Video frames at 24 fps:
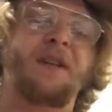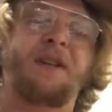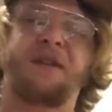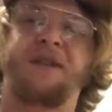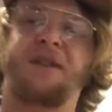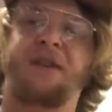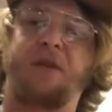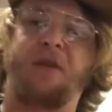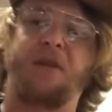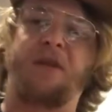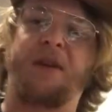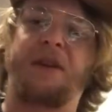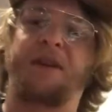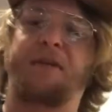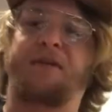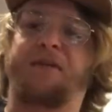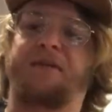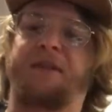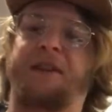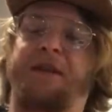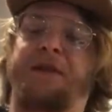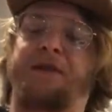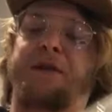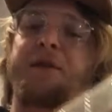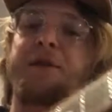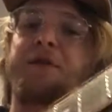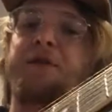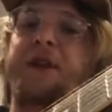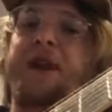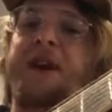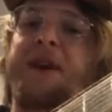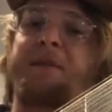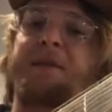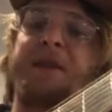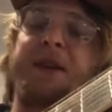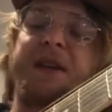So if you
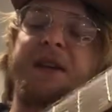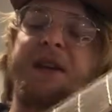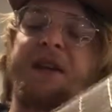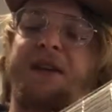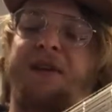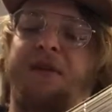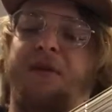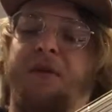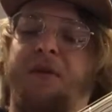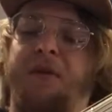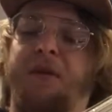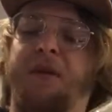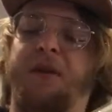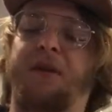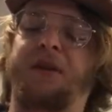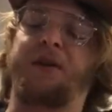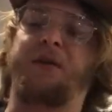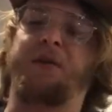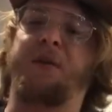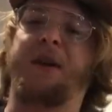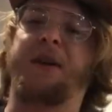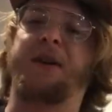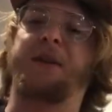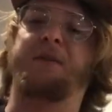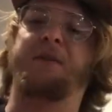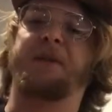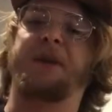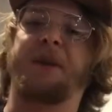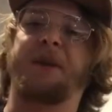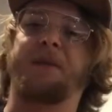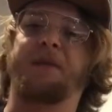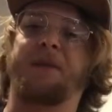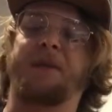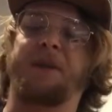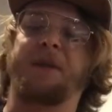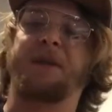grab any chord, you want to be
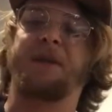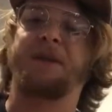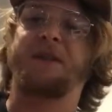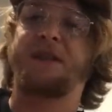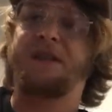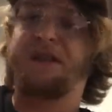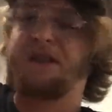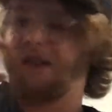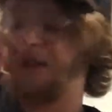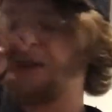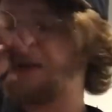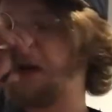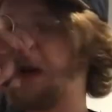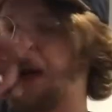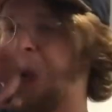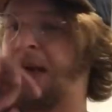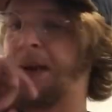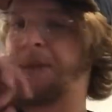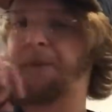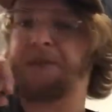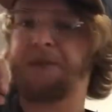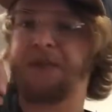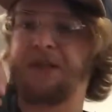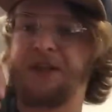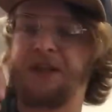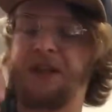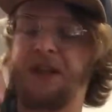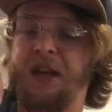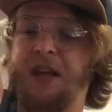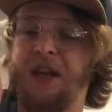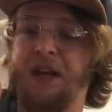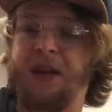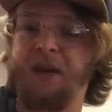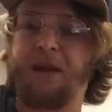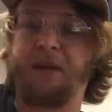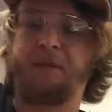able
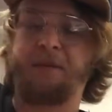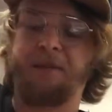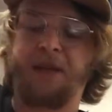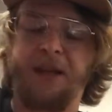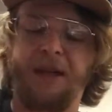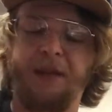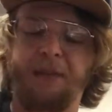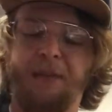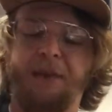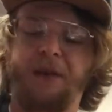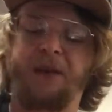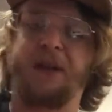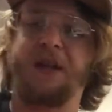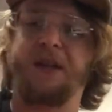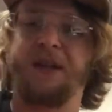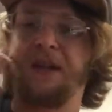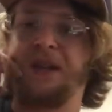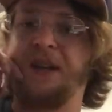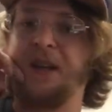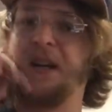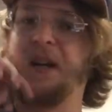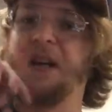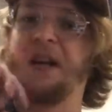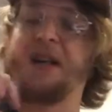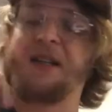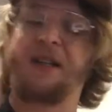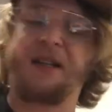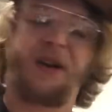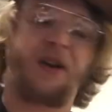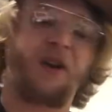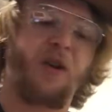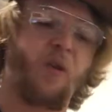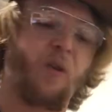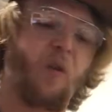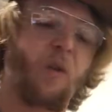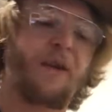to be able to
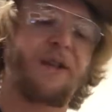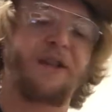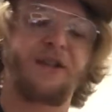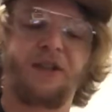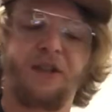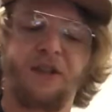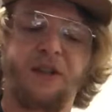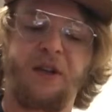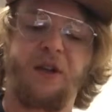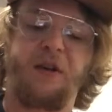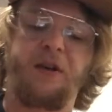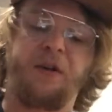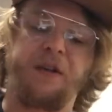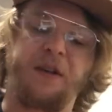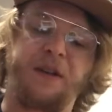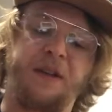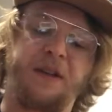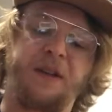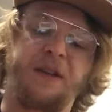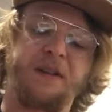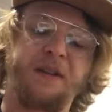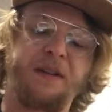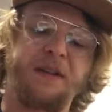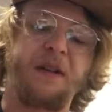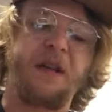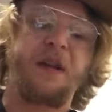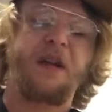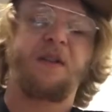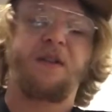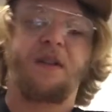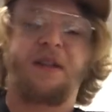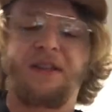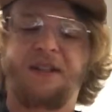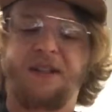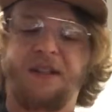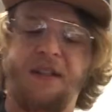tell which note it is.
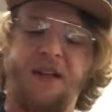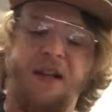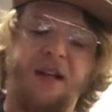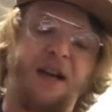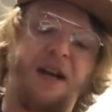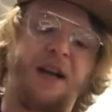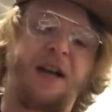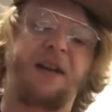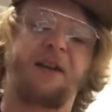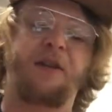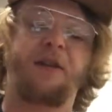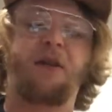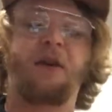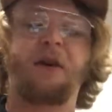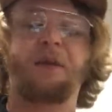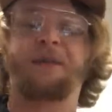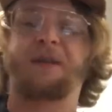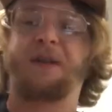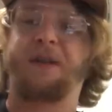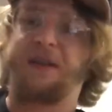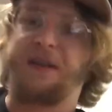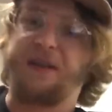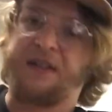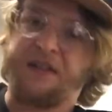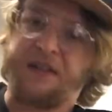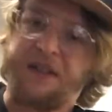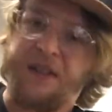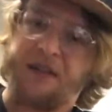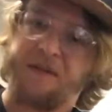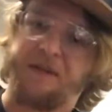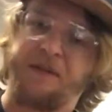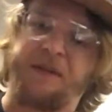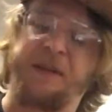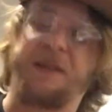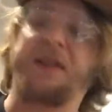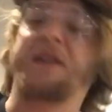Let's say I go up to the
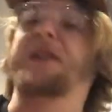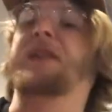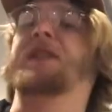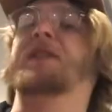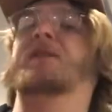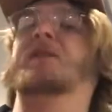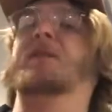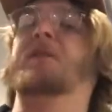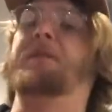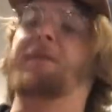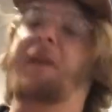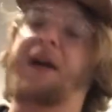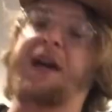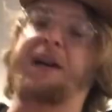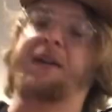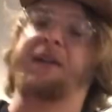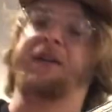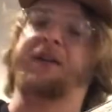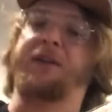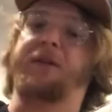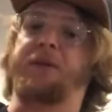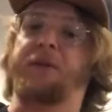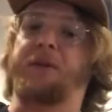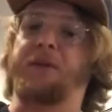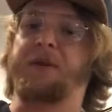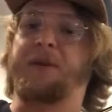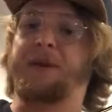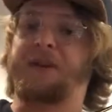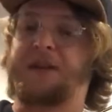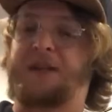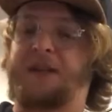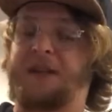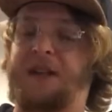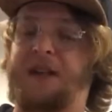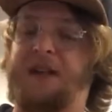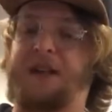7 and do a minor chord,
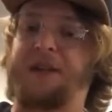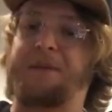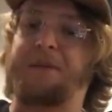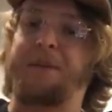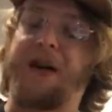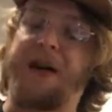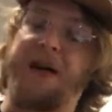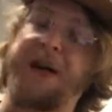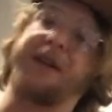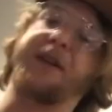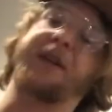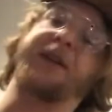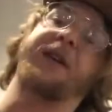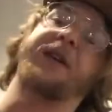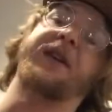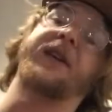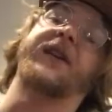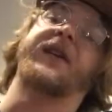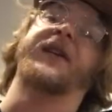it's an E minor.